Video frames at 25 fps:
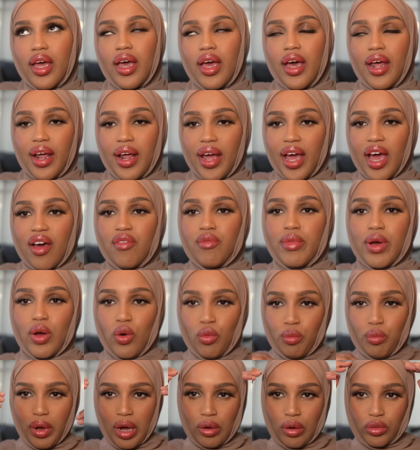and I have my
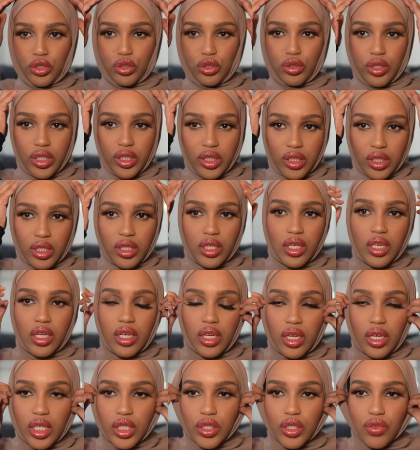own boundaries
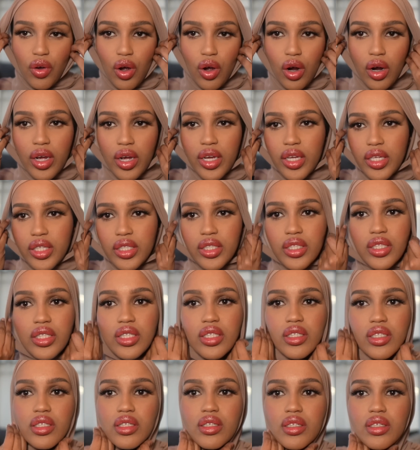as far as